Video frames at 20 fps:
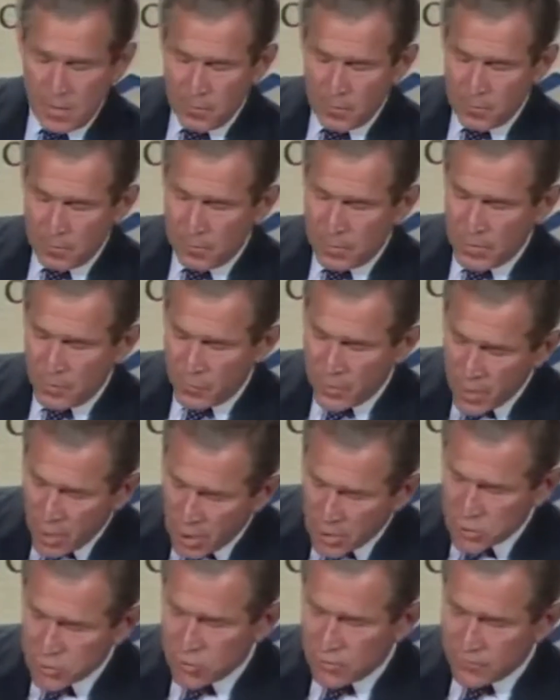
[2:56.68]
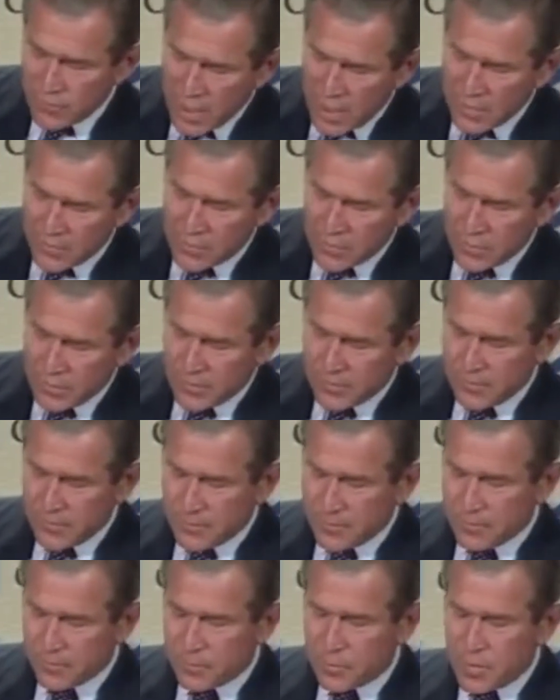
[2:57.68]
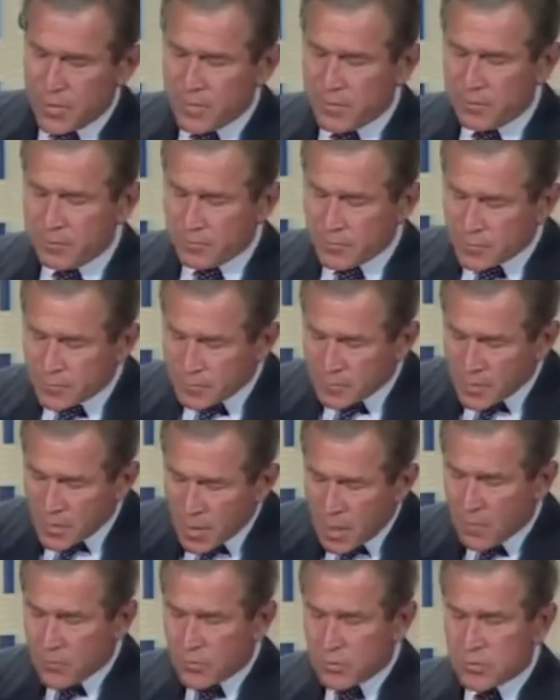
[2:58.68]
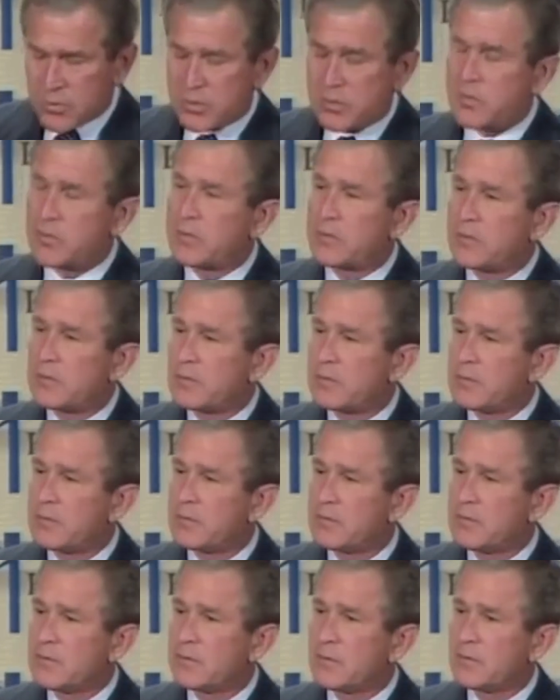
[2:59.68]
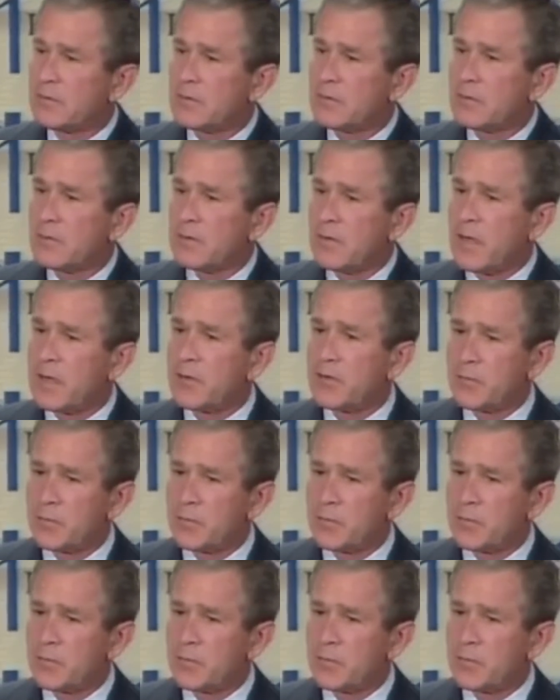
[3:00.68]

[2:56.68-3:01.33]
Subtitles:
But we also have got to bring others into the